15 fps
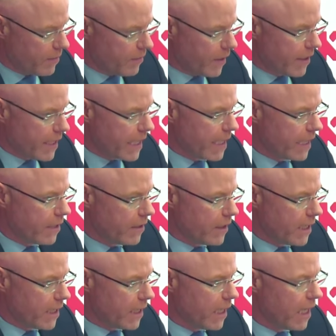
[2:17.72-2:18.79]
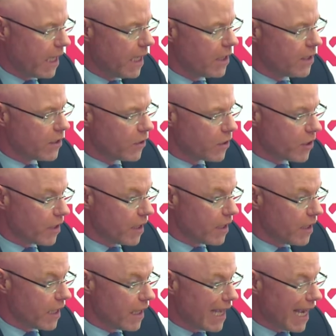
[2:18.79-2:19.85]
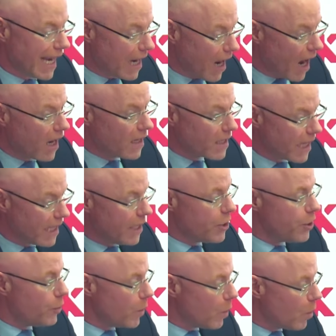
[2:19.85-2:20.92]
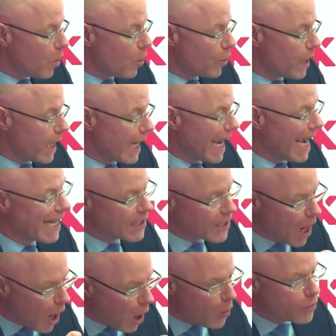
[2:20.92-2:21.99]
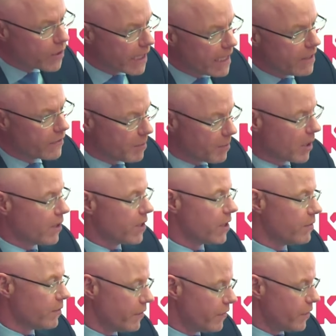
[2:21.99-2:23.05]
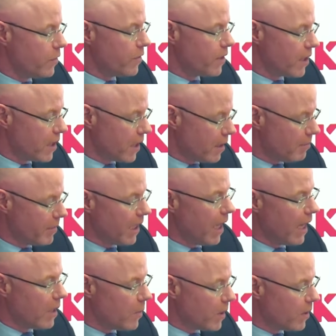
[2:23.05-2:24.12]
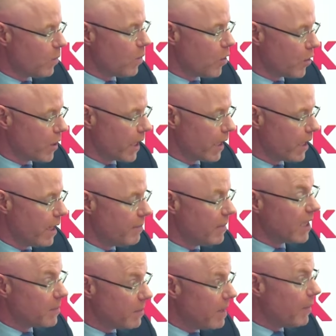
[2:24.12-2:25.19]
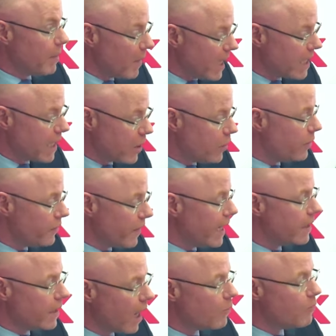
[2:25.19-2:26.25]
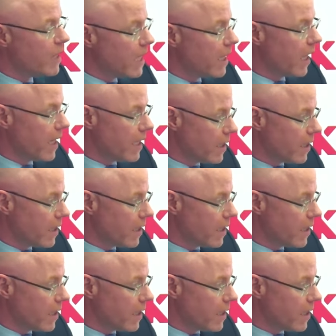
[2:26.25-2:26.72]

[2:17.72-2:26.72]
very clearly such that a guard can issue a warning, and it's only if the person refuses to comply with the warning, because people might in good faith not realise